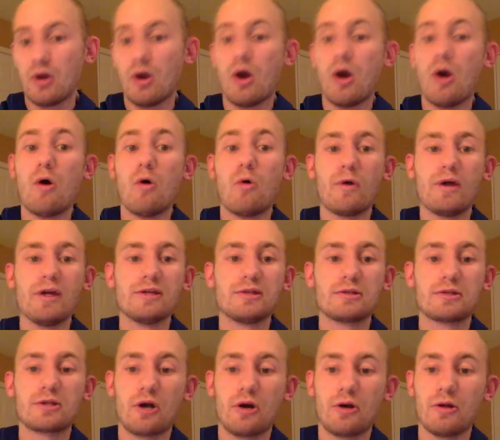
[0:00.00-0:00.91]
Oh,
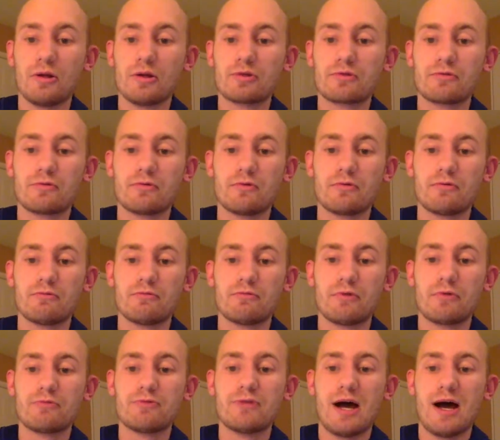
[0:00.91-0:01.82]
is Carlos
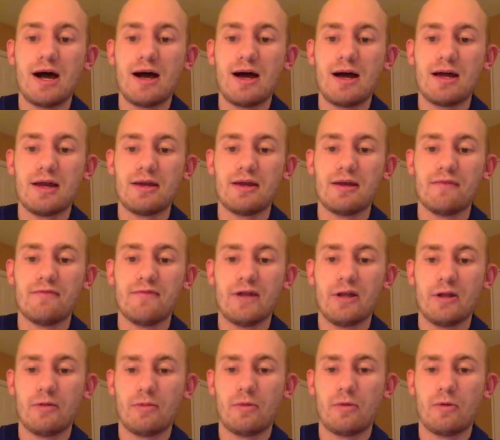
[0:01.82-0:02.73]
Rodon
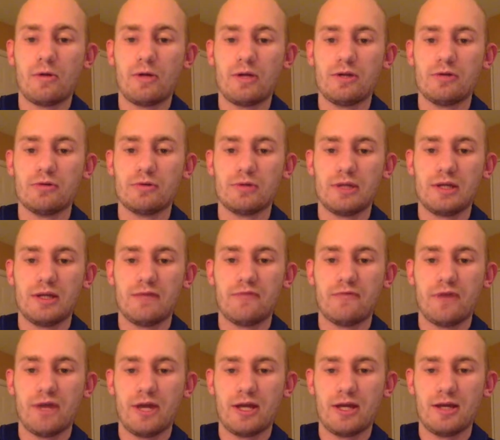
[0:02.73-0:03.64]
available in your league,
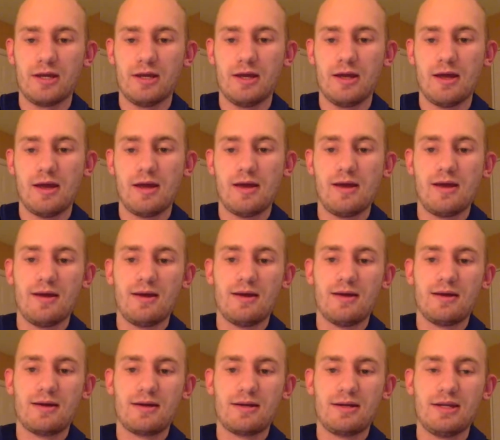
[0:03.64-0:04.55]
Frankie?
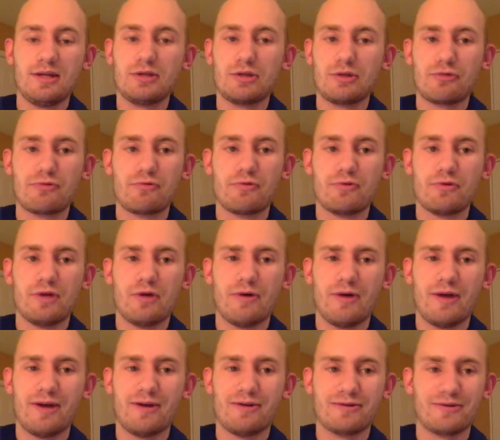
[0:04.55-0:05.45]
Because he just threw no
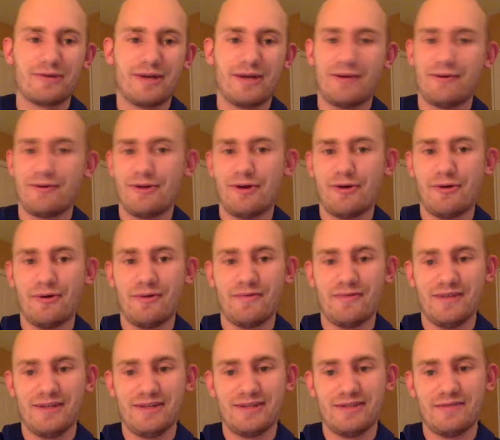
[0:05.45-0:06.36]
hitter, so I don't know if
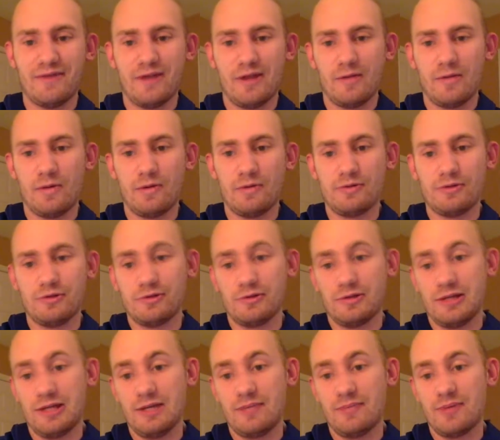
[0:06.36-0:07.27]
he's available in your
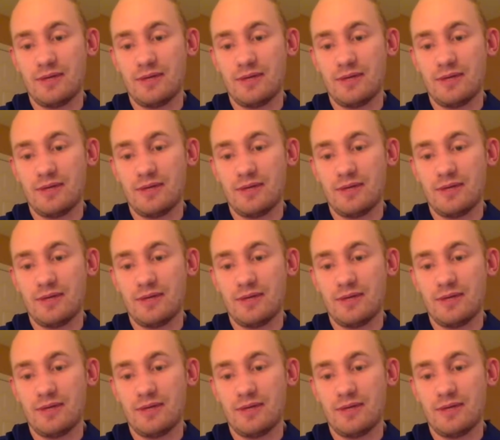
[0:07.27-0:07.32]
league.